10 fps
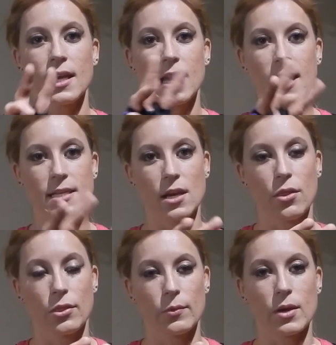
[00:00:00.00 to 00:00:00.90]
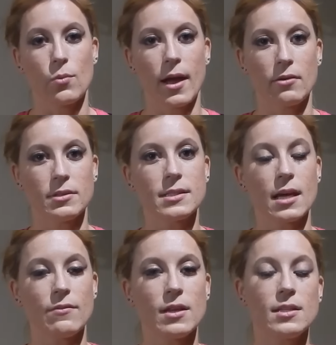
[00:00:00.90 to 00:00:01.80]
And I did 3 rounds
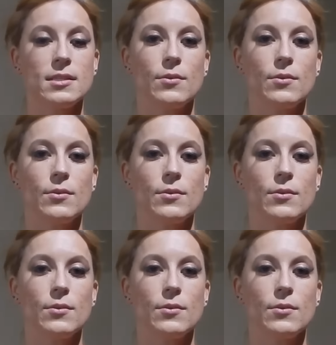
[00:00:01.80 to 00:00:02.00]
of it.